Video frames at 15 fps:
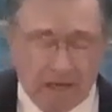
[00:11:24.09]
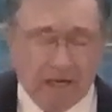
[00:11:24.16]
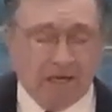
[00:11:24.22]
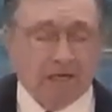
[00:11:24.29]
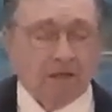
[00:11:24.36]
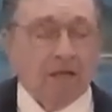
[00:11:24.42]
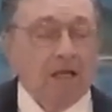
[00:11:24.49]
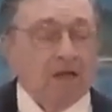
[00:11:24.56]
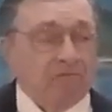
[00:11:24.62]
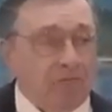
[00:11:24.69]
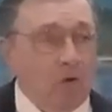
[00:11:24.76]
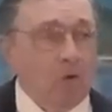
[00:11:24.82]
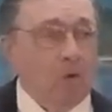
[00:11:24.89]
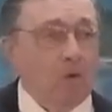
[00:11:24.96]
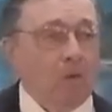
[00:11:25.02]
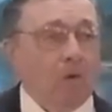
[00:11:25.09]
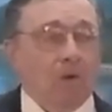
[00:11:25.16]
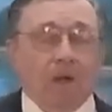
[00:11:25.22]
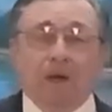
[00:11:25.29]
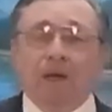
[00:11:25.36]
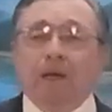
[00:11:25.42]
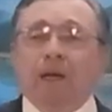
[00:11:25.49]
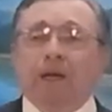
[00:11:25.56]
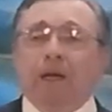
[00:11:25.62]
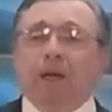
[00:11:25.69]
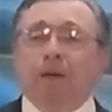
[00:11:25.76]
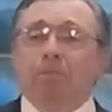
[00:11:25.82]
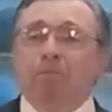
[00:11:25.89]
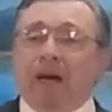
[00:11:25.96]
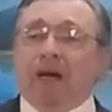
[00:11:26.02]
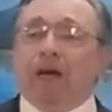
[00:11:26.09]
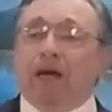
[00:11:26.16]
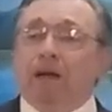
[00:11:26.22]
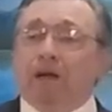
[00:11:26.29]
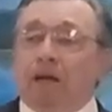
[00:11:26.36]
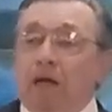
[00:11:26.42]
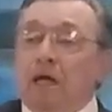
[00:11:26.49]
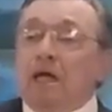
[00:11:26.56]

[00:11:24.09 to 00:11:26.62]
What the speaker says: in full. Amen.